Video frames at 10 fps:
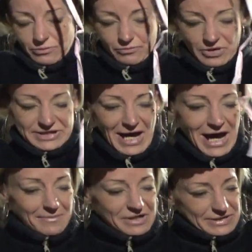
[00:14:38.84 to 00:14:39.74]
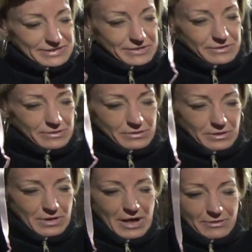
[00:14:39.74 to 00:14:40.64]
what Tom is and
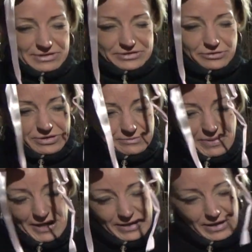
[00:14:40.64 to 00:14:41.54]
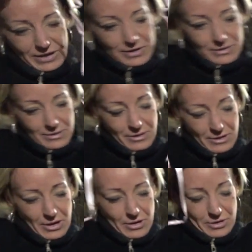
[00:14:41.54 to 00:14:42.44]
how he's doing Becky and
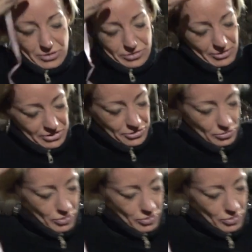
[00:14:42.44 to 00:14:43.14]
the rest of the